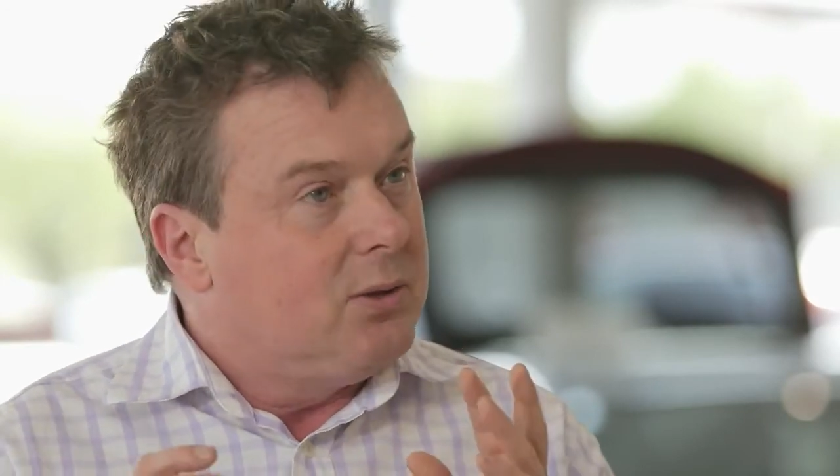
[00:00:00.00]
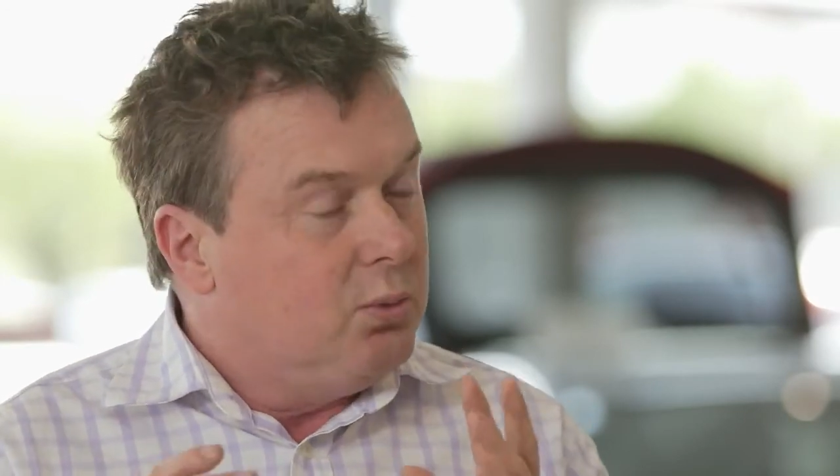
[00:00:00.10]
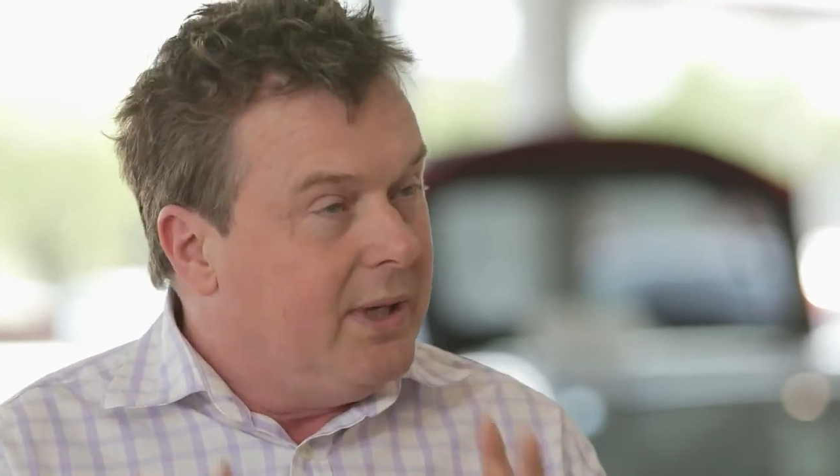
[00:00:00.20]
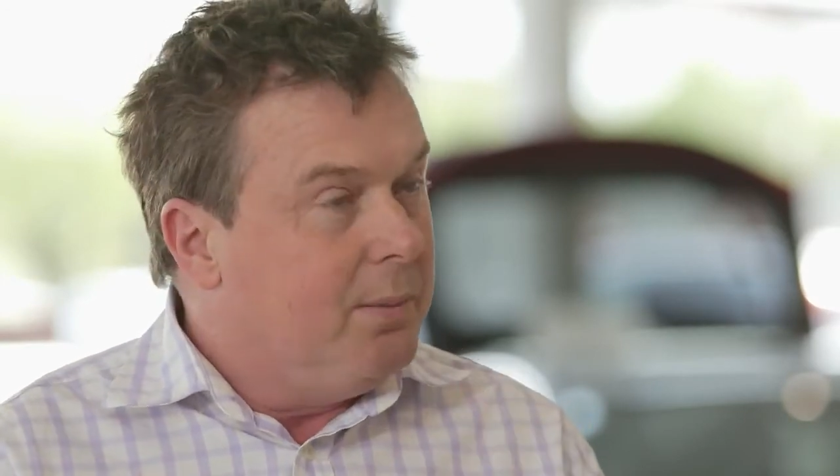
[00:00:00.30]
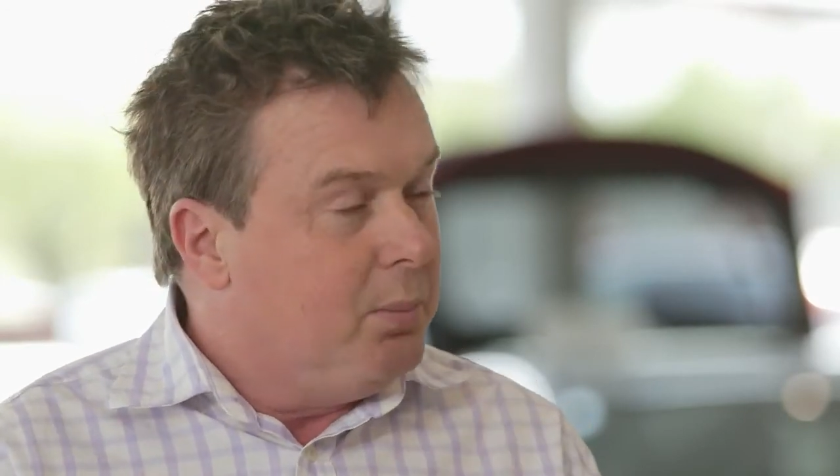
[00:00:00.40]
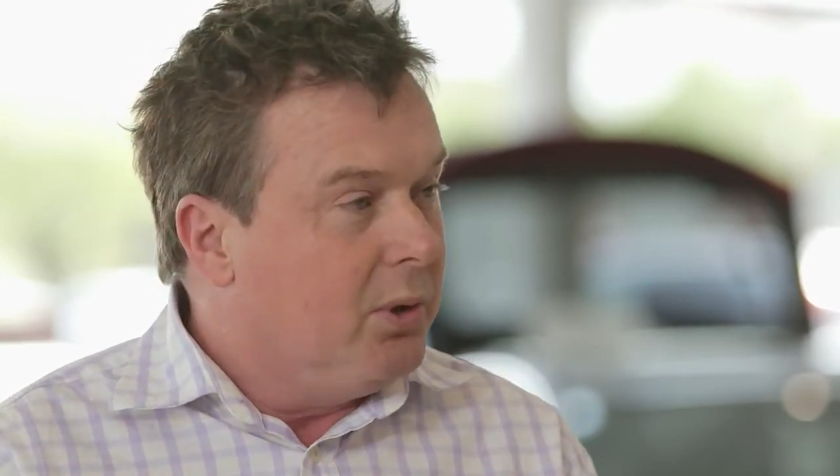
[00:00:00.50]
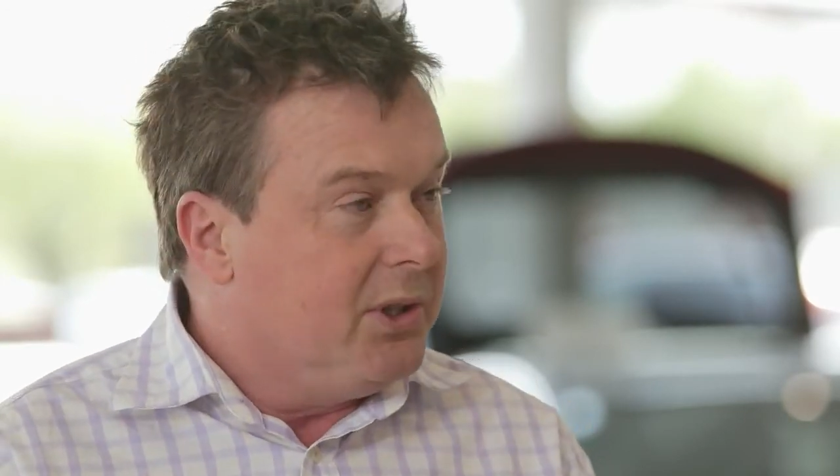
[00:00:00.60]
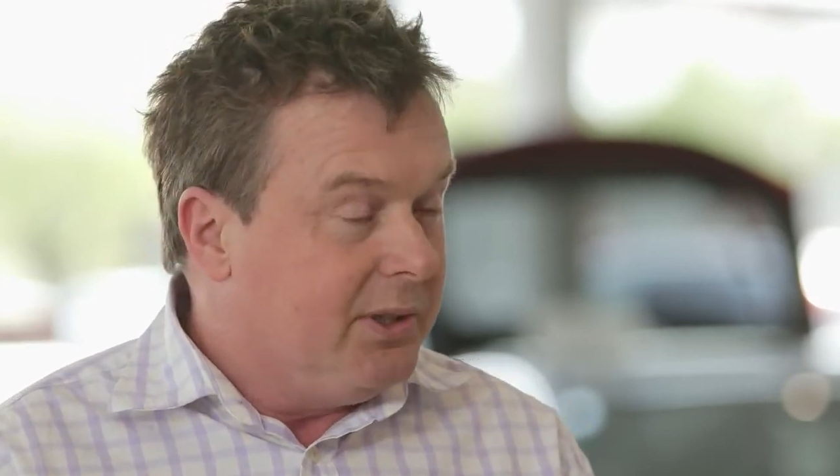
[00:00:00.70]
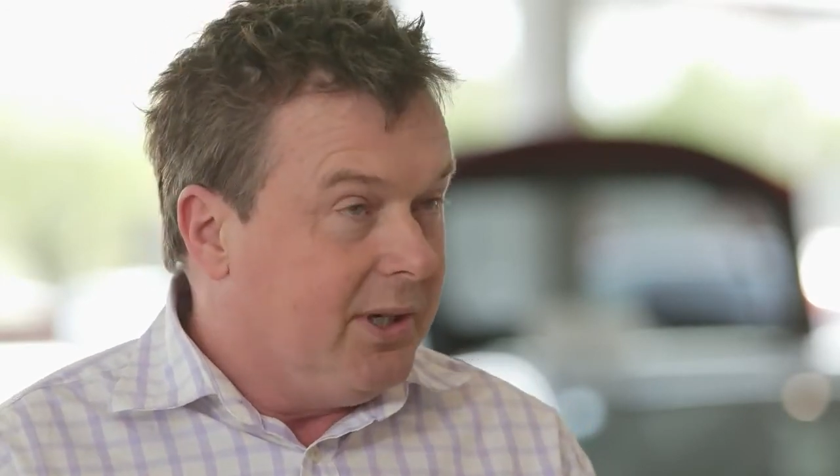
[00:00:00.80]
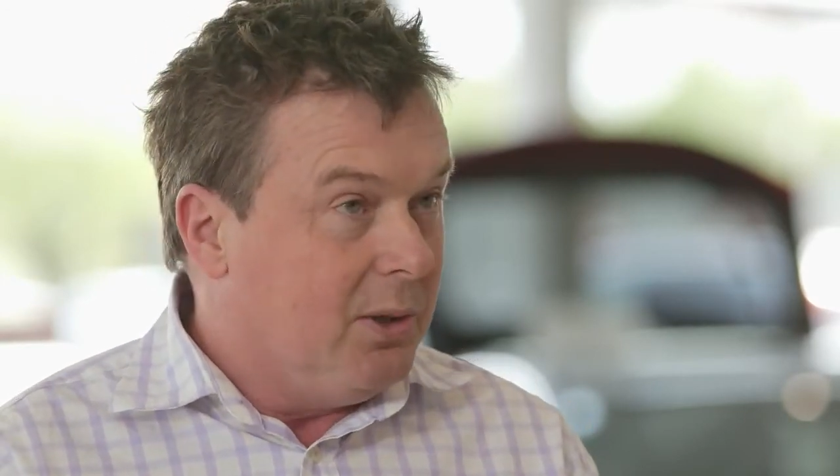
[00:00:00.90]
It's really
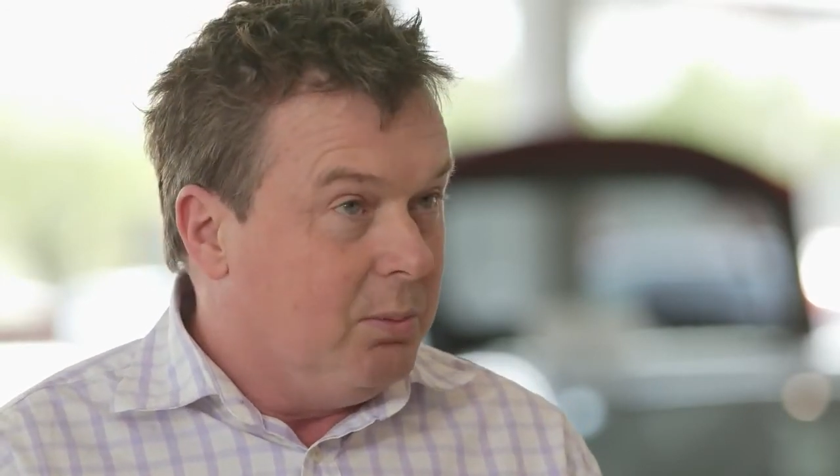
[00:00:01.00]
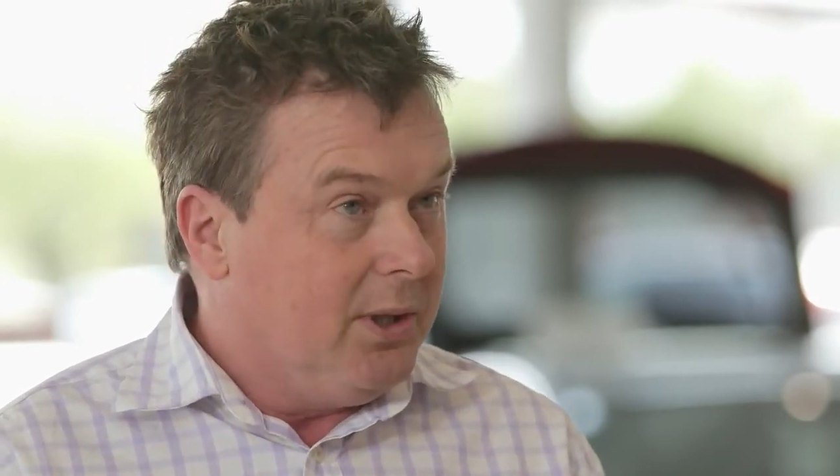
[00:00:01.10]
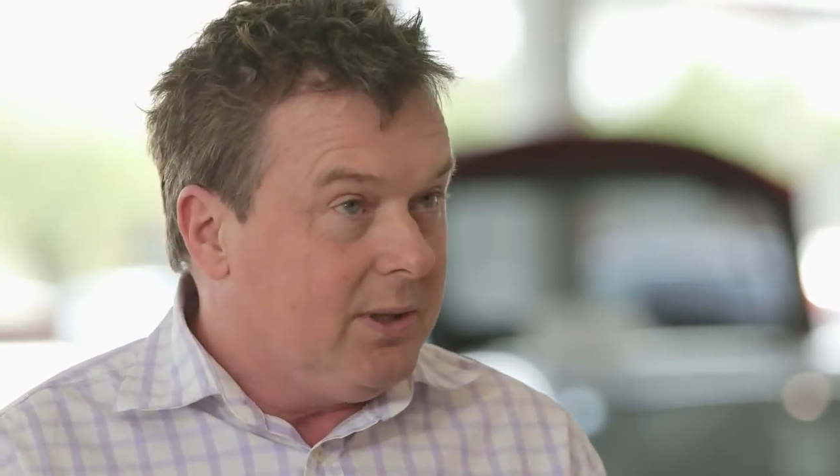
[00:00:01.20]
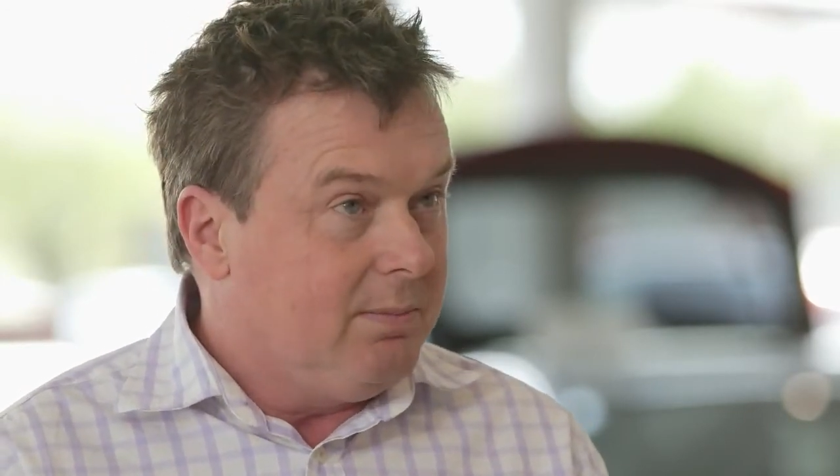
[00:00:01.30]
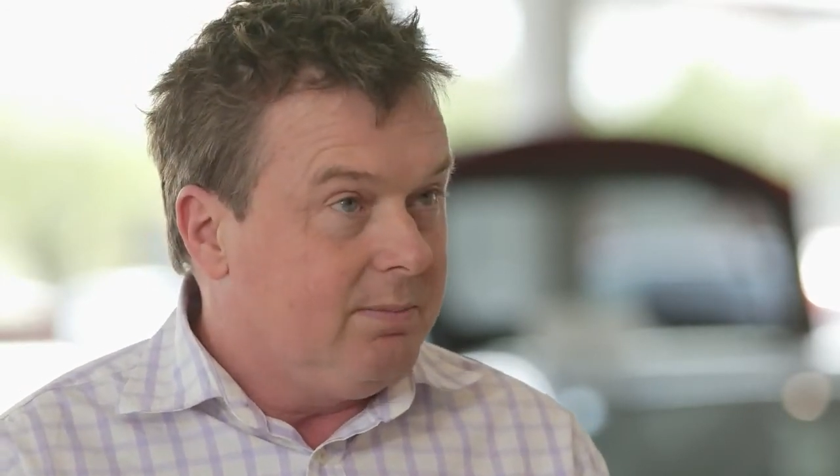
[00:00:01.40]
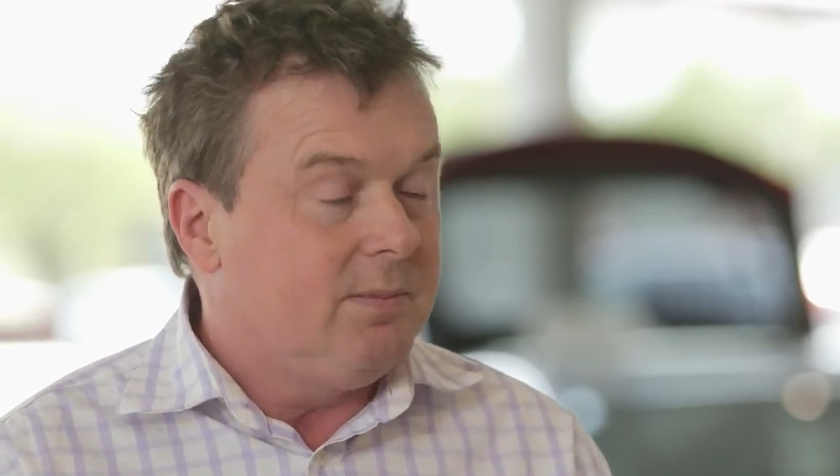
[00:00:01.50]
important you do your homework,